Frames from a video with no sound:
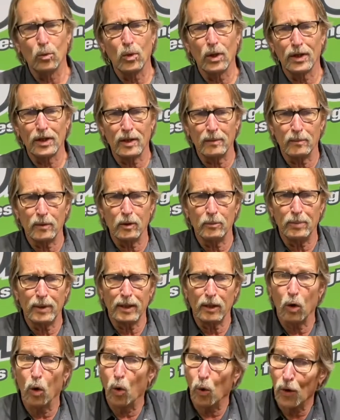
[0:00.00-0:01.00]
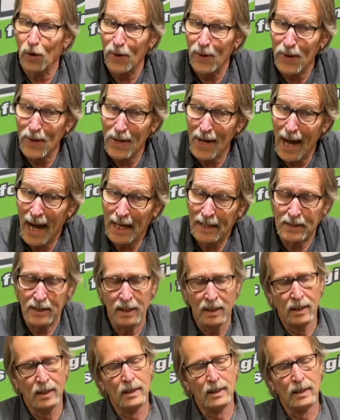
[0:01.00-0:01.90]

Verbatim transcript: want them to be or not.